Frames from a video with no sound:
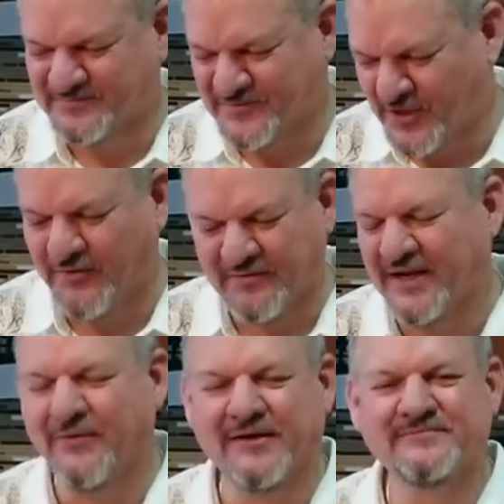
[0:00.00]
So
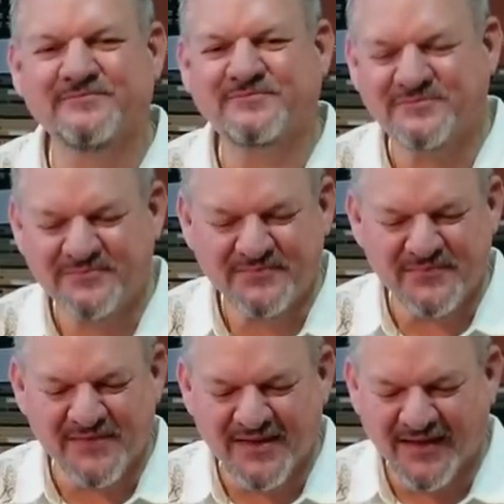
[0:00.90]
anyway,
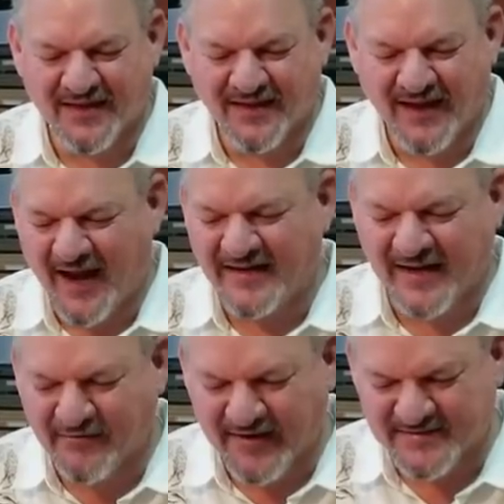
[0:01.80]
I
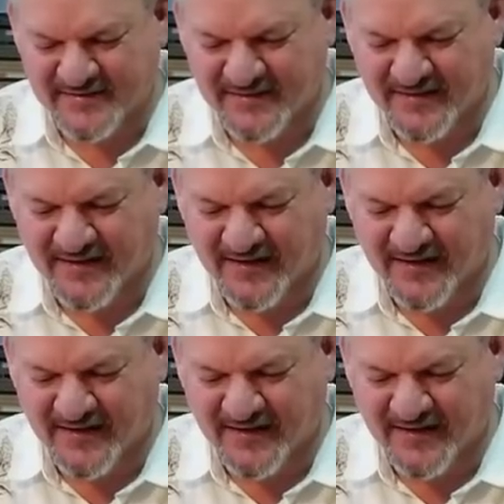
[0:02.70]
digress.